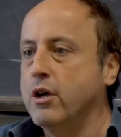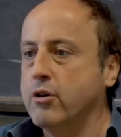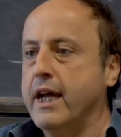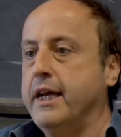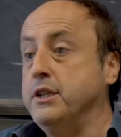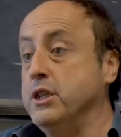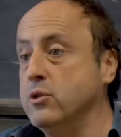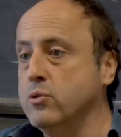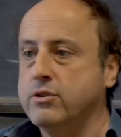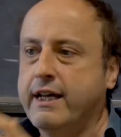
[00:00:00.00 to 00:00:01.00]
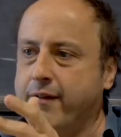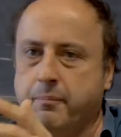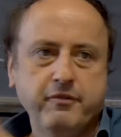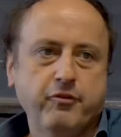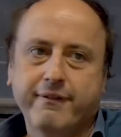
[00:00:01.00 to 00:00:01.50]
okay, new
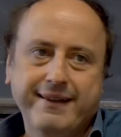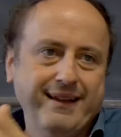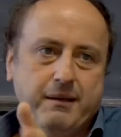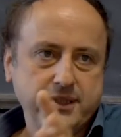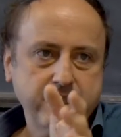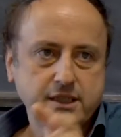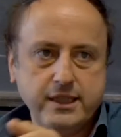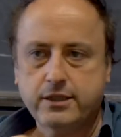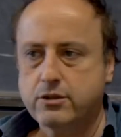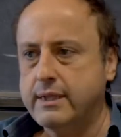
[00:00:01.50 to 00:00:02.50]
therapy for Alzheimer's disease,